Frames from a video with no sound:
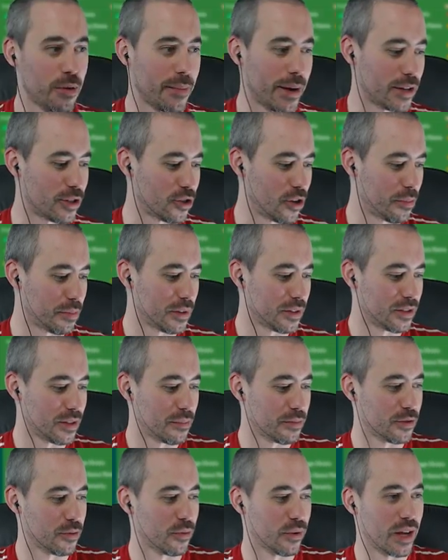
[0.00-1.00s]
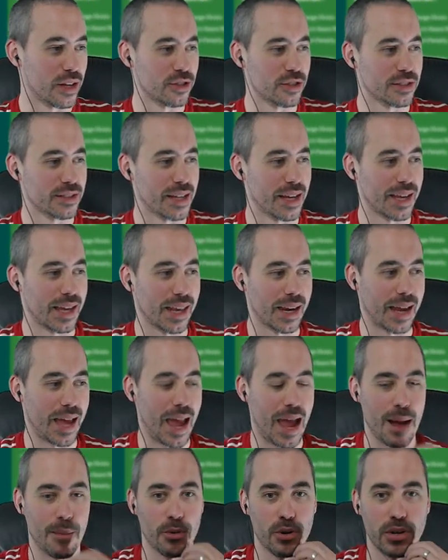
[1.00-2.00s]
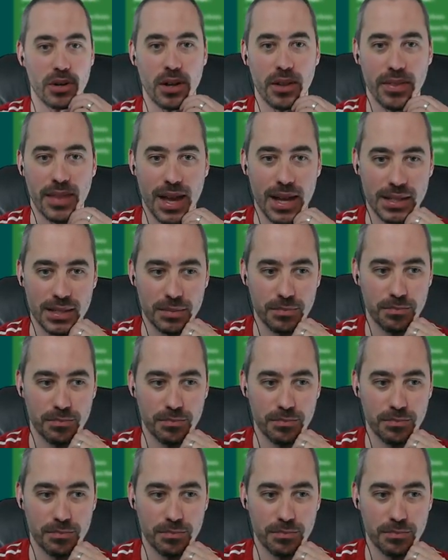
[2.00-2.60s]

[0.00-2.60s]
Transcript: match sharpness up so we're not just like getting hammered on that